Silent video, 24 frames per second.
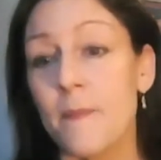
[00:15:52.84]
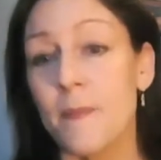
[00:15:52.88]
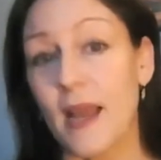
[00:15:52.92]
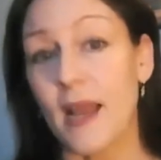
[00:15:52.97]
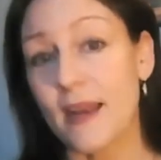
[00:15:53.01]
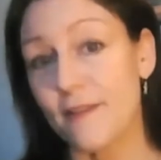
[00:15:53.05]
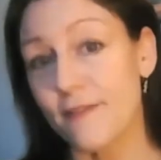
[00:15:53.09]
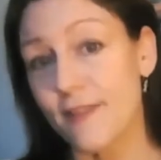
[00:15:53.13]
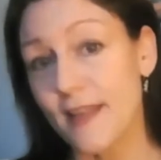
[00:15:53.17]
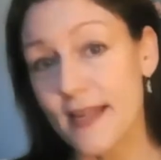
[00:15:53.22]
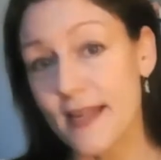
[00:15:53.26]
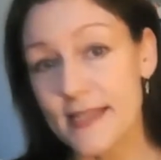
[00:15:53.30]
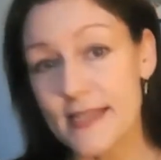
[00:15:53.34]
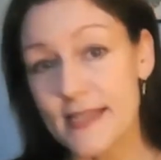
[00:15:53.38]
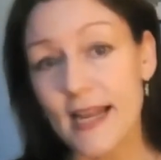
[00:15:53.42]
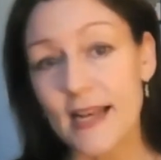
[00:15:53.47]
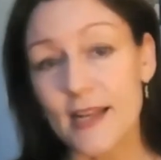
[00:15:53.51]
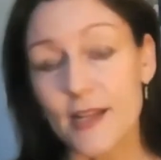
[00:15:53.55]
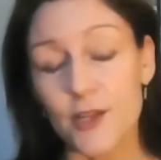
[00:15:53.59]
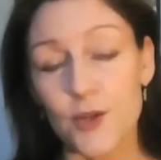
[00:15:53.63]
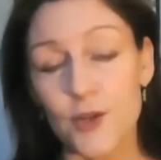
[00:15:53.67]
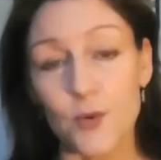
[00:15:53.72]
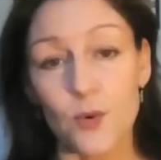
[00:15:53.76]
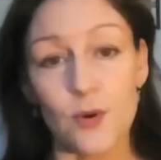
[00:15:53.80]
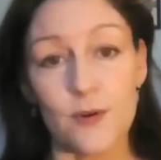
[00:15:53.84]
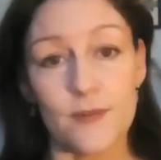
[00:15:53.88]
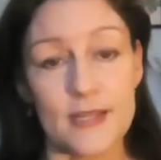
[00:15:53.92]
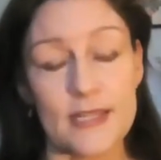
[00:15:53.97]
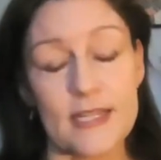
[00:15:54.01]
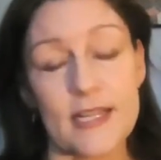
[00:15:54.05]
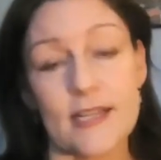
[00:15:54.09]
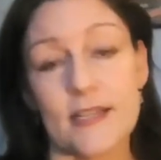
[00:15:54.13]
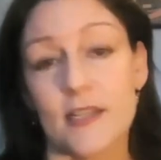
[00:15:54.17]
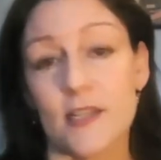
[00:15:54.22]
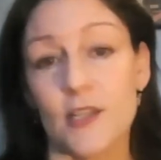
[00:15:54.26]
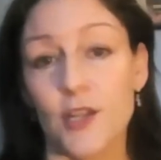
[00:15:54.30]
And if they're telling you all of a
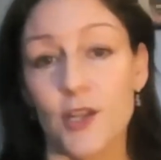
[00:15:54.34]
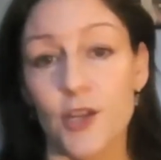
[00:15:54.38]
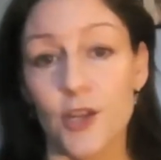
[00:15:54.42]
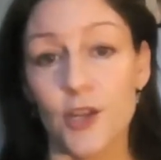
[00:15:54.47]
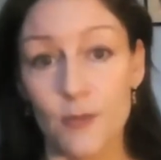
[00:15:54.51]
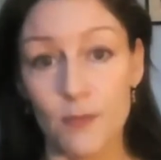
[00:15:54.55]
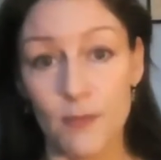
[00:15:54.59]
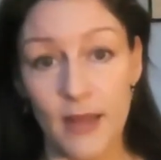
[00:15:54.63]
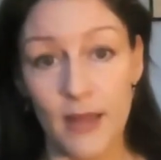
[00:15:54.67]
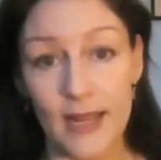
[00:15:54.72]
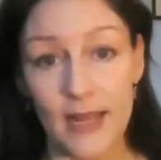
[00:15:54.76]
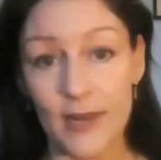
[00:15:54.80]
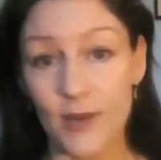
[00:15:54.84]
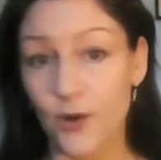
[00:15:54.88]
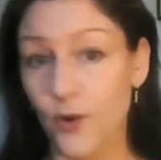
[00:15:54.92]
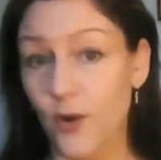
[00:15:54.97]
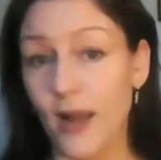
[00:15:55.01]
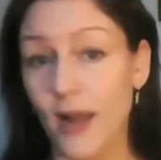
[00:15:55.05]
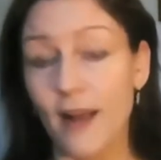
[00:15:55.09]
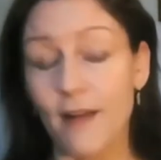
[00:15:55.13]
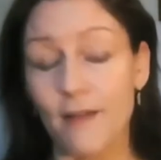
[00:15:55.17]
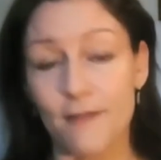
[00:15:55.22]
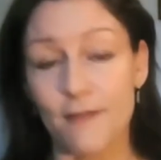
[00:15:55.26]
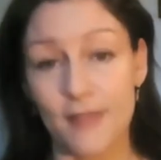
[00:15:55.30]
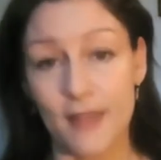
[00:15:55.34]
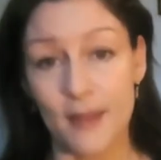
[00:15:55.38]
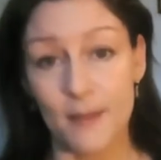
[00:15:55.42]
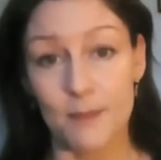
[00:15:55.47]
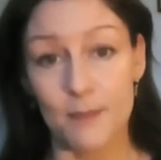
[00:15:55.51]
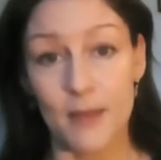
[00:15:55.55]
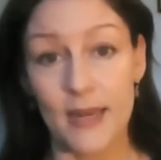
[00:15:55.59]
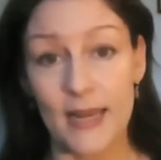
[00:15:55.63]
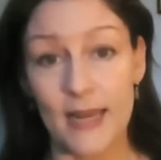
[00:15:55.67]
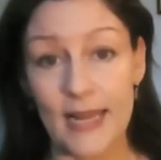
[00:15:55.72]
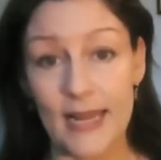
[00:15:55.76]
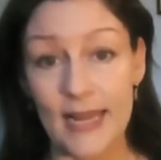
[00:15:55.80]
sudden that you might not have that
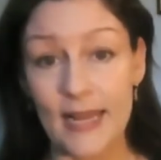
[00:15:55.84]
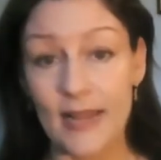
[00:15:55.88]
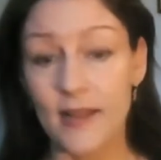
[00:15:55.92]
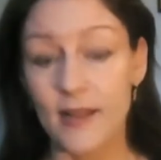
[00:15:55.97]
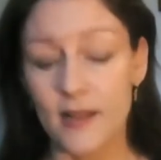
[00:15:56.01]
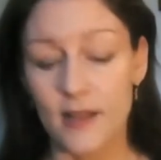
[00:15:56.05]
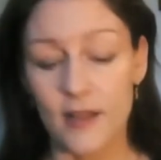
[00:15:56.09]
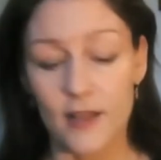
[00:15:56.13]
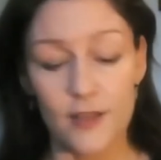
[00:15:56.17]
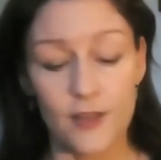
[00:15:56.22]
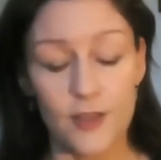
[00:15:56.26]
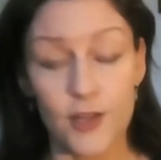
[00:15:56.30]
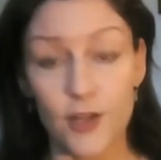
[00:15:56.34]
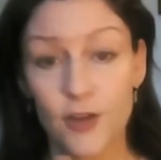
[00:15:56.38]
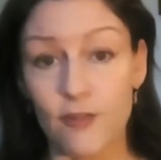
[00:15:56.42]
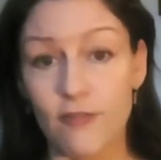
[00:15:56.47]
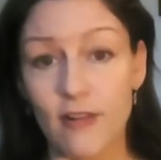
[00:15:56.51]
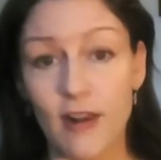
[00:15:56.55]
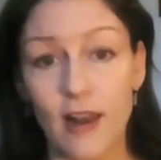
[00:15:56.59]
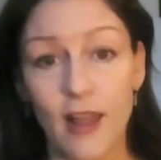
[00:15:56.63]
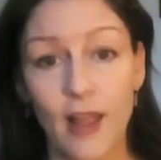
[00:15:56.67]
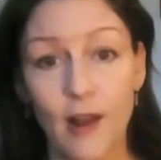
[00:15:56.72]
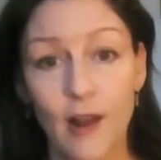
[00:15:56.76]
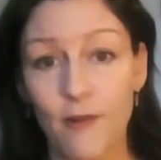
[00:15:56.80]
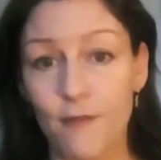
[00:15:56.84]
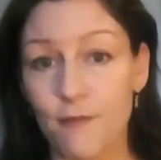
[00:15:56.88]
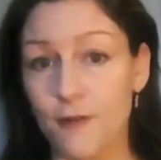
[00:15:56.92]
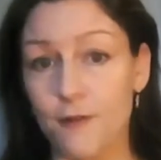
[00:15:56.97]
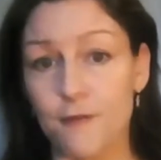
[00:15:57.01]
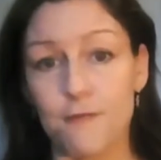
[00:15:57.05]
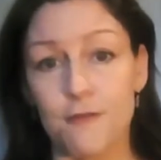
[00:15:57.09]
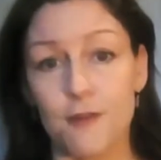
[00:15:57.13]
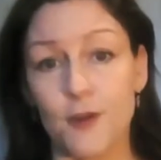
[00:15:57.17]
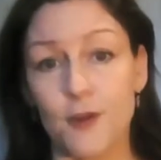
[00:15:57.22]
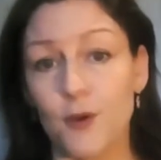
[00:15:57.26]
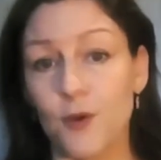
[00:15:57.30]
money that you rely on for
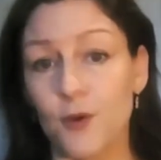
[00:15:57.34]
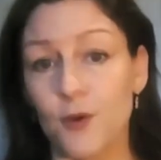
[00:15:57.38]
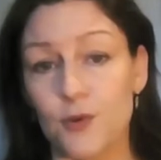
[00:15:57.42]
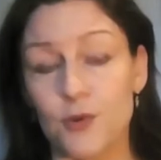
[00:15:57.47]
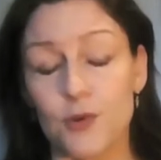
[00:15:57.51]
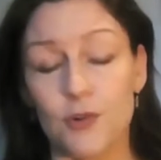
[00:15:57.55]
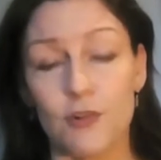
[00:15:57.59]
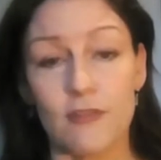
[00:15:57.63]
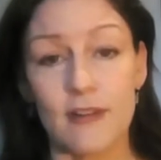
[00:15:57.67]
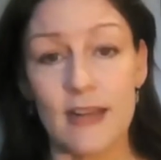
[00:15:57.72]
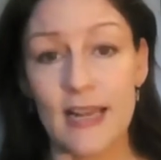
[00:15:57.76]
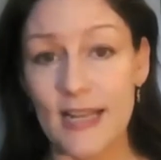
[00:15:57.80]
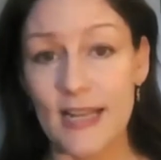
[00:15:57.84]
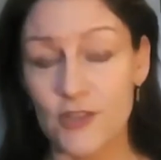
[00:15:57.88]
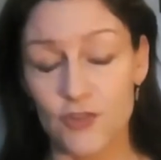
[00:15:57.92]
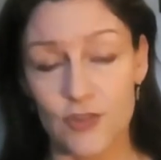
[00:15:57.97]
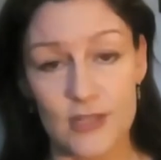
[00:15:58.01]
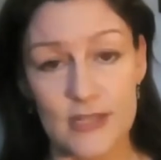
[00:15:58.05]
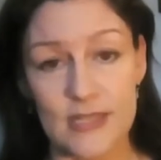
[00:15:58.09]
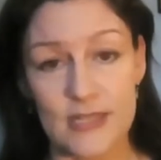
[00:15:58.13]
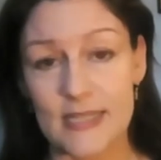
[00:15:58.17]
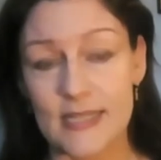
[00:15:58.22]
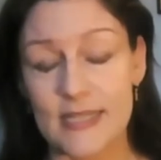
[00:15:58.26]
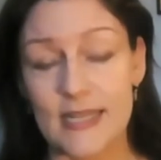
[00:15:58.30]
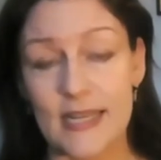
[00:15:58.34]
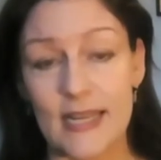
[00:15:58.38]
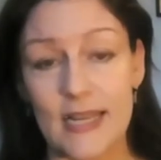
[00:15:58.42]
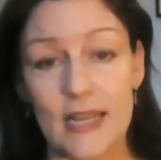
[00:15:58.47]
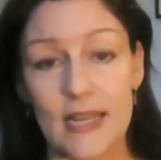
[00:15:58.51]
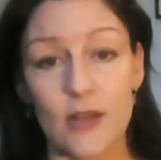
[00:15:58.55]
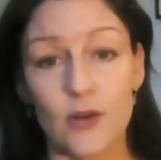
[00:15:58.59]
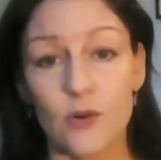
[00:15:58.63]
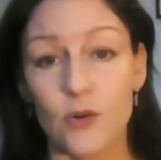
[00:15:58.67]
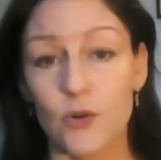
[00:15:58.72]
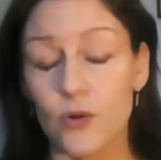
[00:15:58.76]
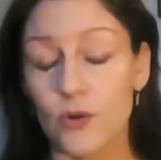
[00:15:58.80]
food or
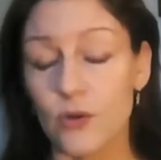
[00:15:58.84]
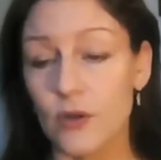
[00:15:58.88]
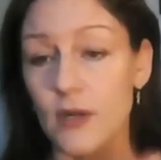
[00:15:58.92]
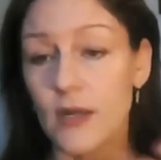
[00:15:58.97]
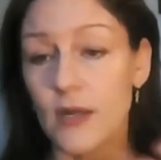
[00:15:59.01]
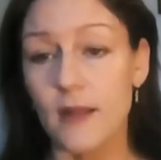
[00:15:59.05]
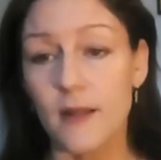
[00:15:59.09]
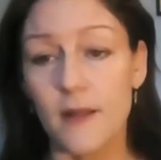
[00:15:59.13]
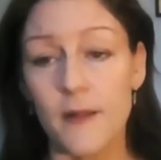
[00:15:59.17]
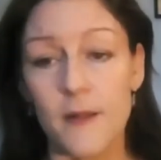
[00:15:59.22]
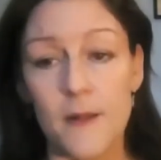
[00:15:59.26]
electricity or